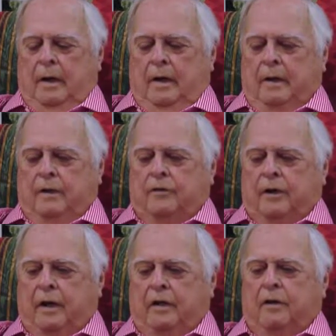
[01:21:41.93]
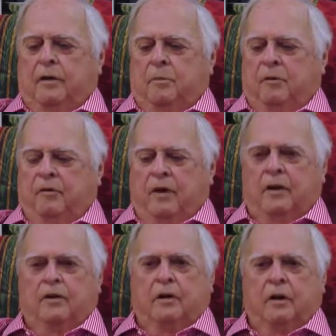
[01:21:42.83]
it has taken the
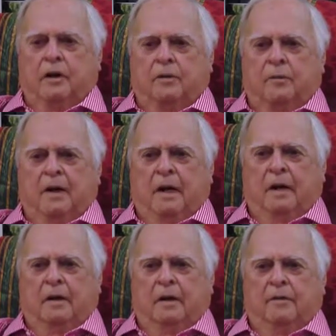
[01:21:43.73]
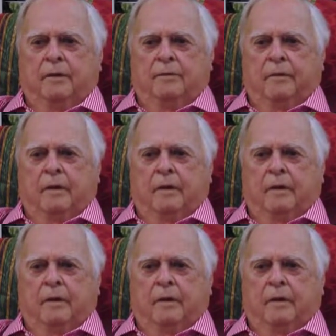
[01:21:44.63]
professionalism out of it